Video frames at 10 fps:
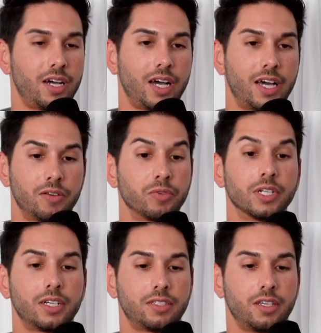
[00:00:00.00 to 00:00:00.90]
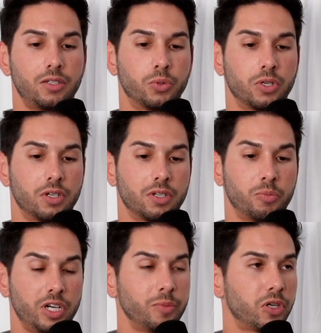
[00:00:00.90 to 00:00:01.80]
I didn't realize that you were
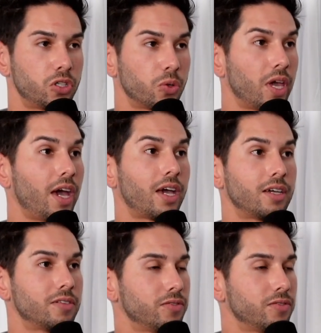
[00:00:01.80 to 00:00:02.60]
pretty much okay,